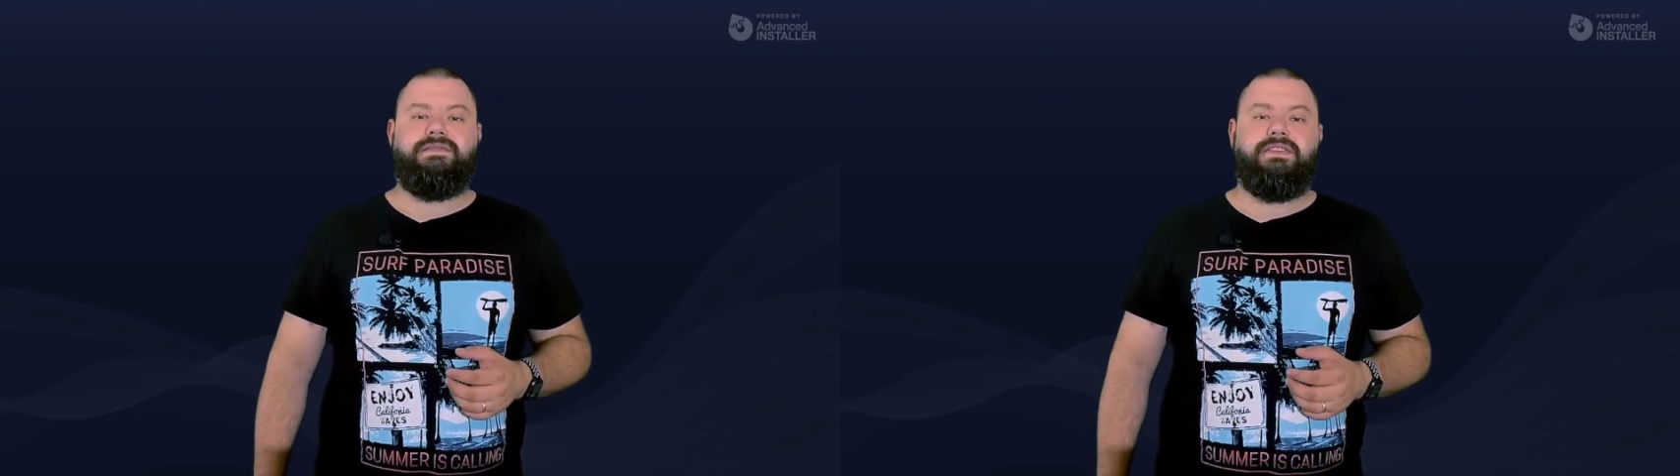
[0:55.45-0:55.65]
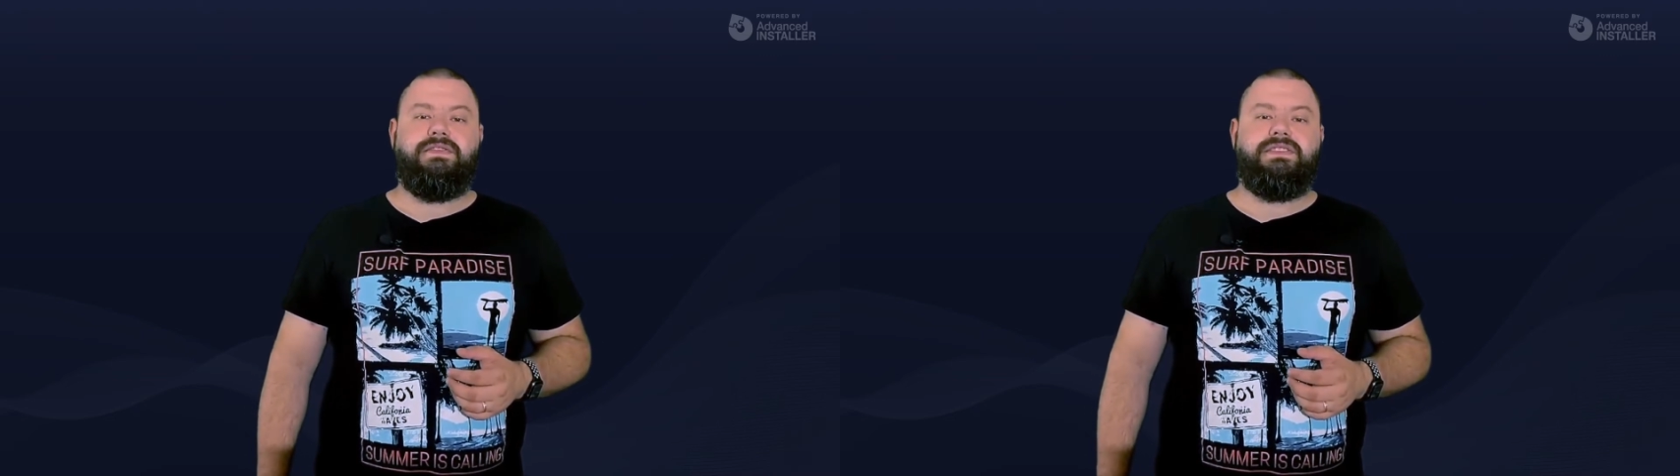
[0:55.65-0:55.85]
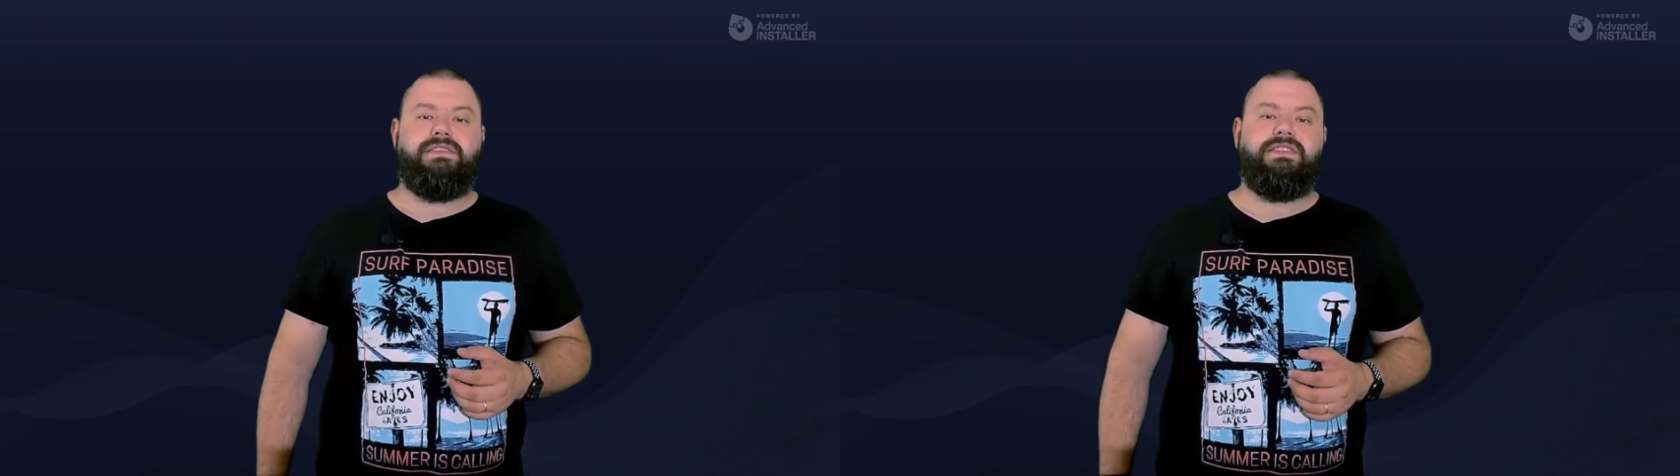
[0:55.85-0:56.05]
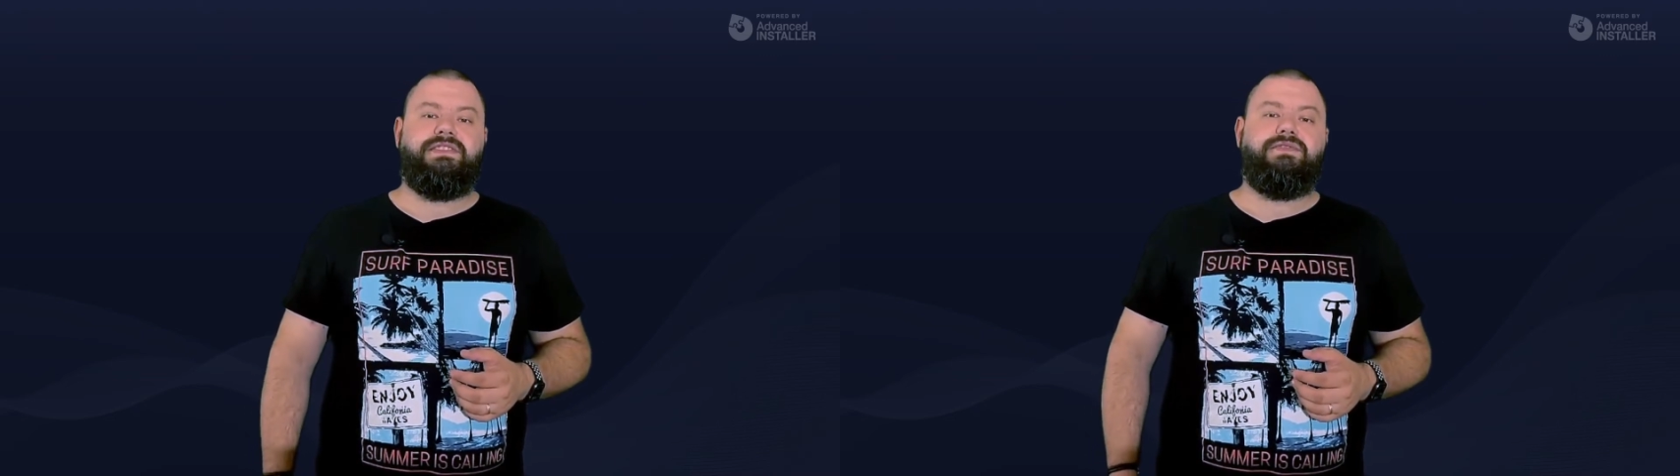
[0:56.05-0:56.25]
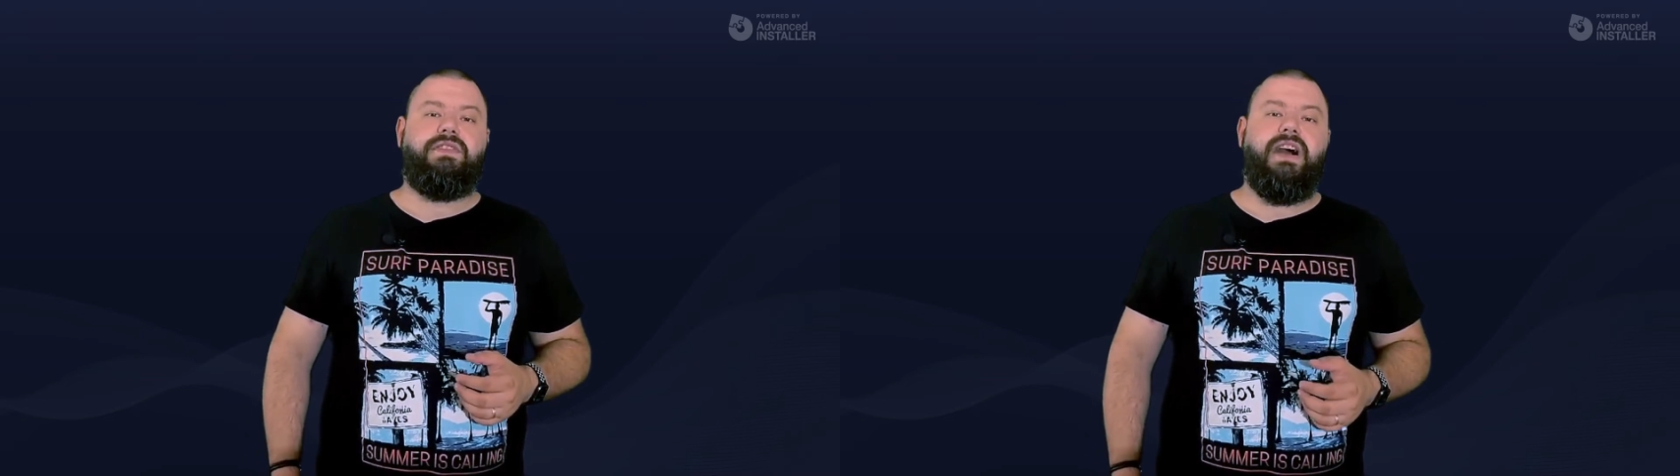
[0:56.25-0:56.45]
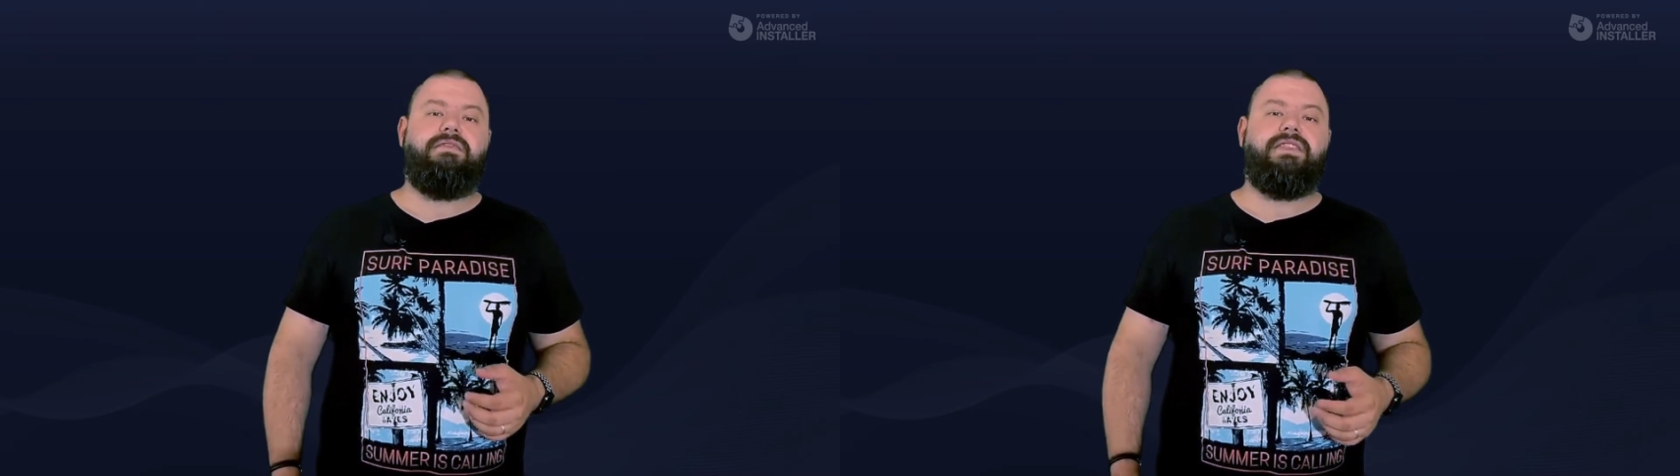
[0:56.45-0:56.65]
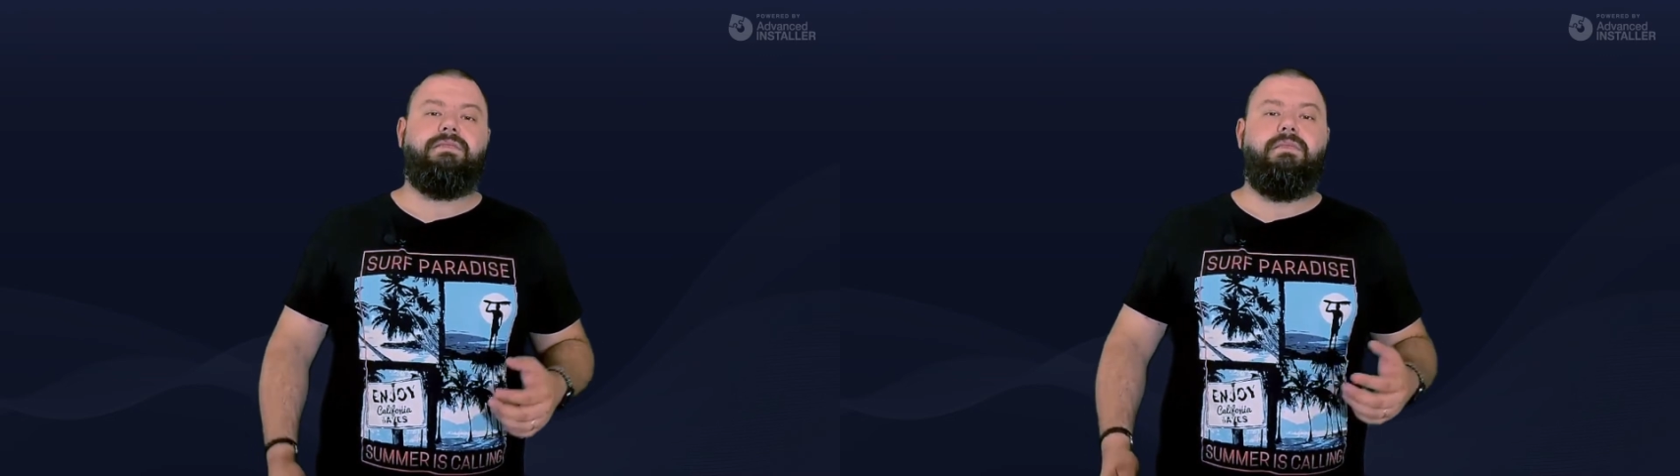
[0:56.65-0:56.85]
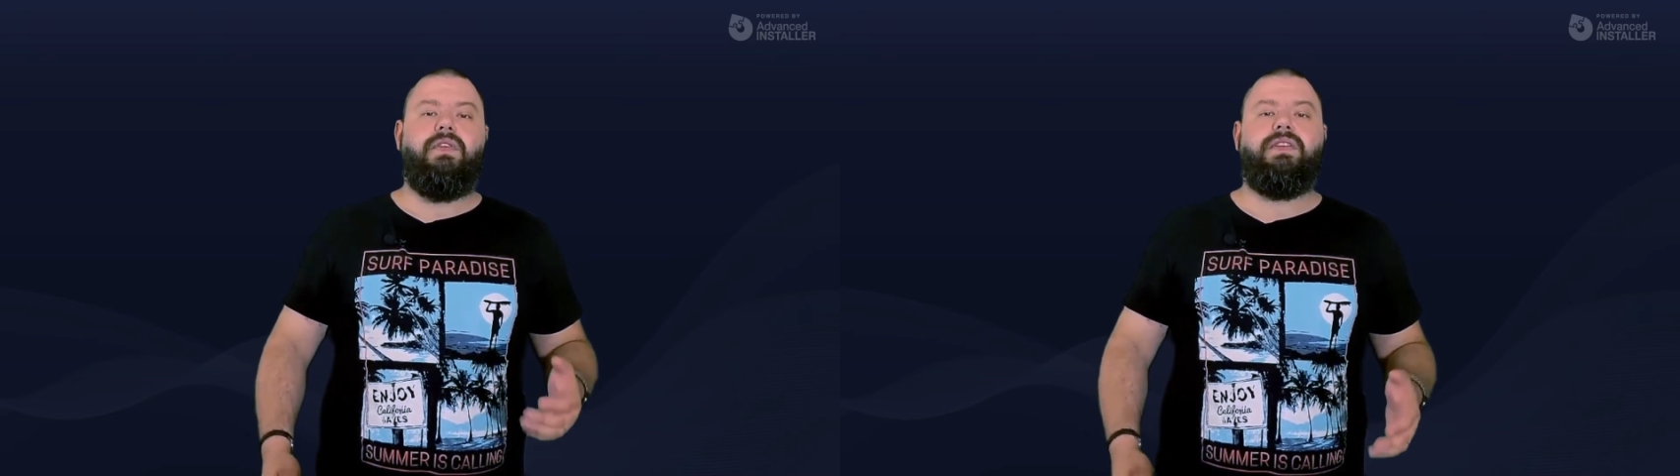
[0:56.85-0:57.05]
video series to cover
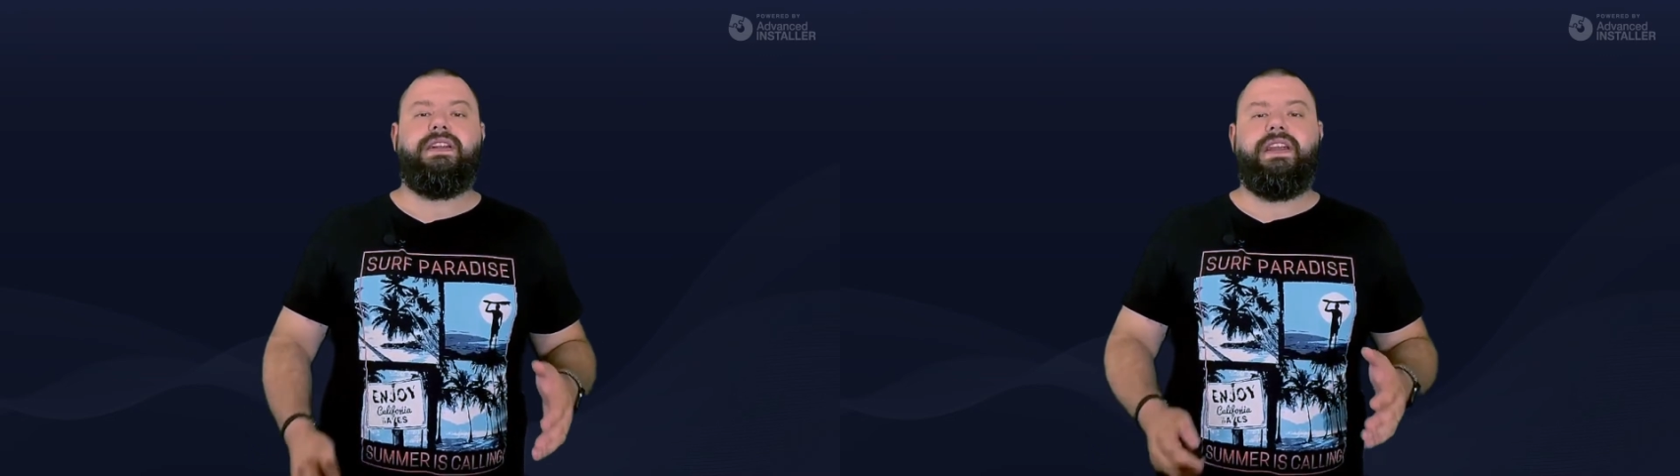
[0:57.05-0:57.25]
more